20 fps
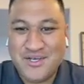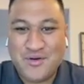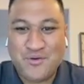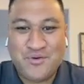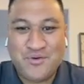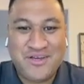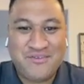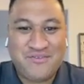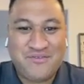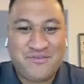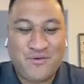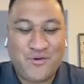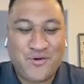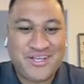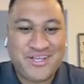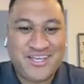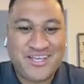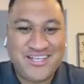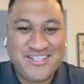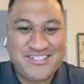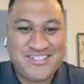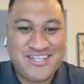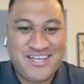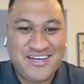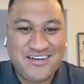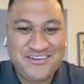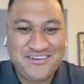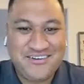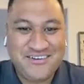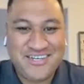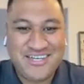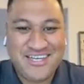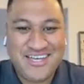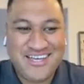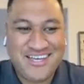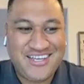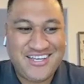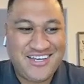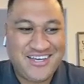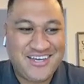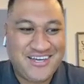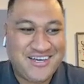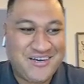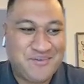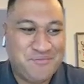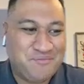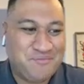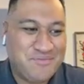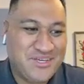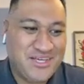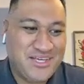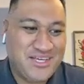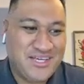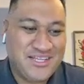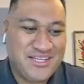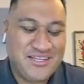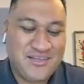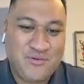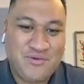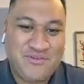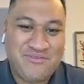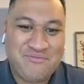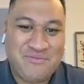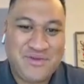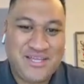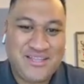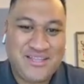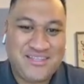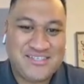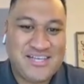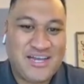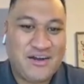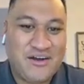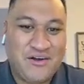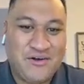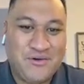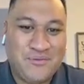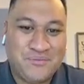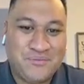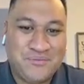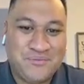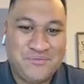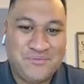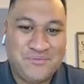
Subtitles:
we have 4 kids now, and we've made this our home.